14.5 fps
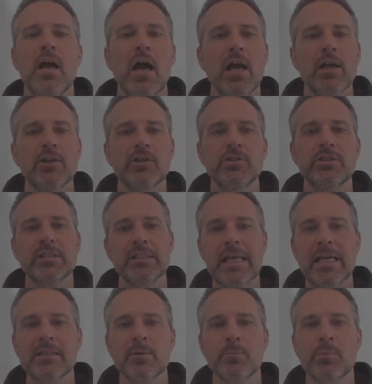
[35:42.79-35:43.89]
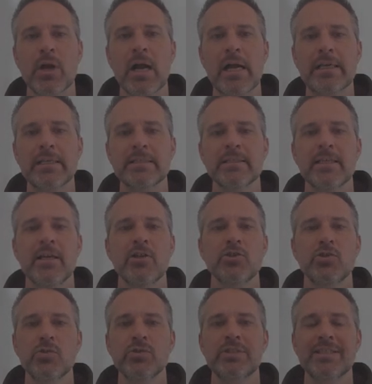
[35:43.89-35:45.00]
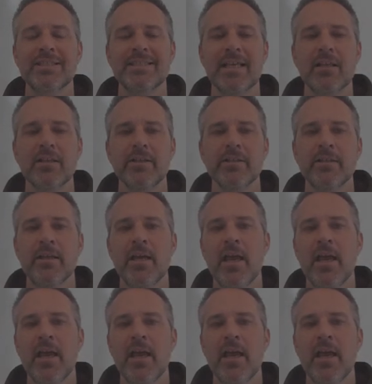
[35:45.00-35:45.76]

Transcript: I could select the prize, choose to sell it,